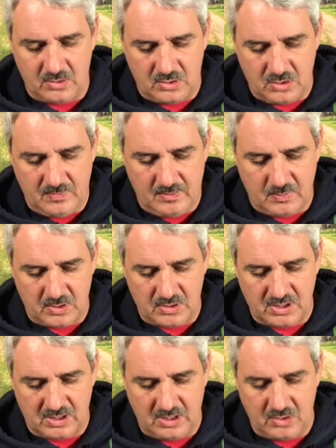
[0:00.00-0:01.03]
to be
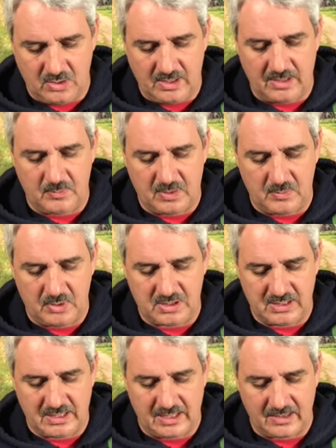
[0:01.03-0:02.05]
persecuted and be put
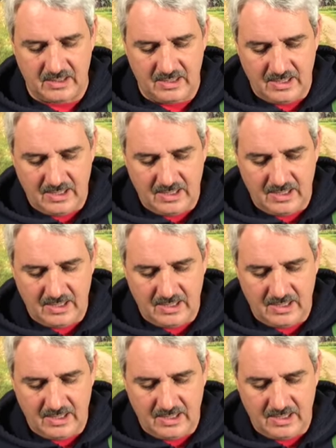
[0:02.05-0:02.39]
to death,